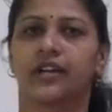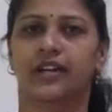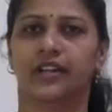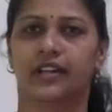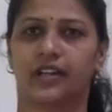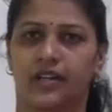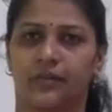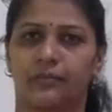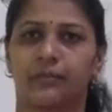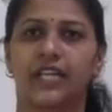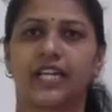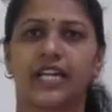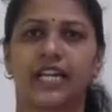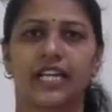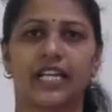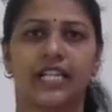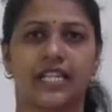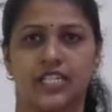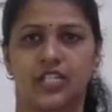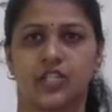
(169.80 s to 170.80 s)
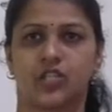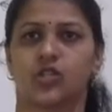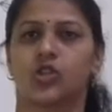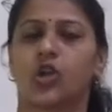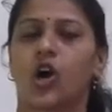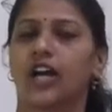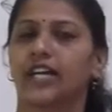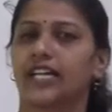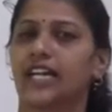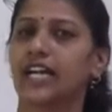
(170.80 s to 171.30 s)
Mirror is
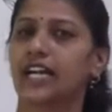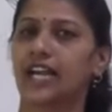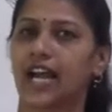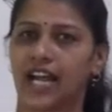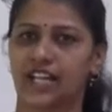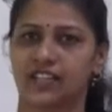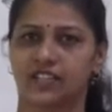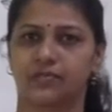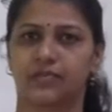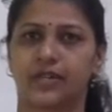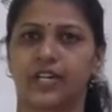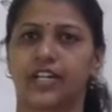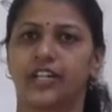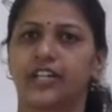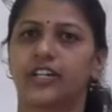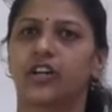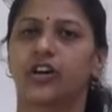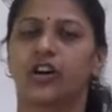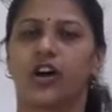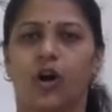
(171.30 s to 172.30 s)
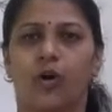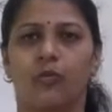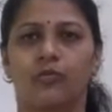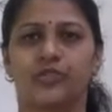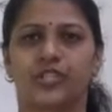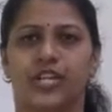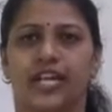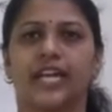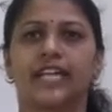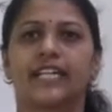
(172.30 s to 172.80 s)
not a transparent
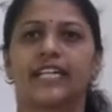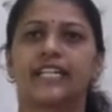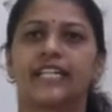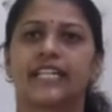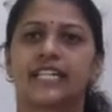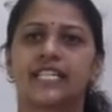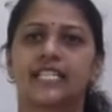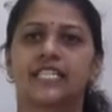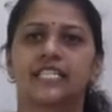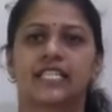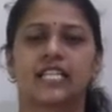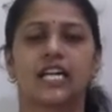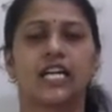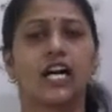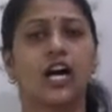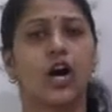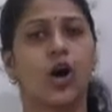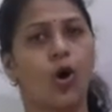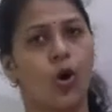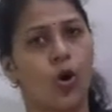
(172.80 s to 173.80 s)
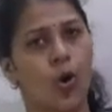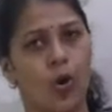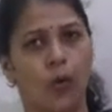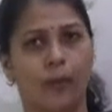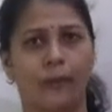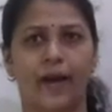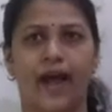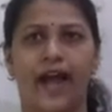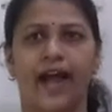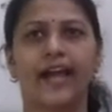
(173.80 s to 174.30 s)
object, it is the
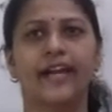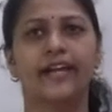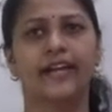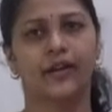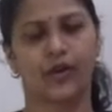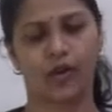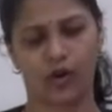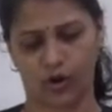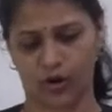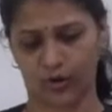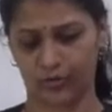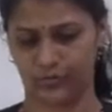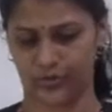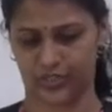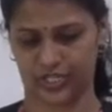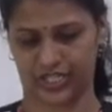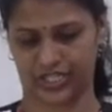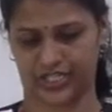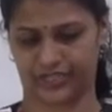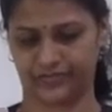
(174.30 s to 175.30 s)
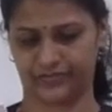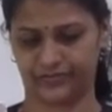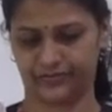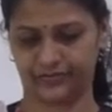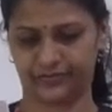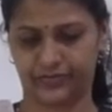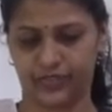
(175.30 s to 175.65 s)
opaque object.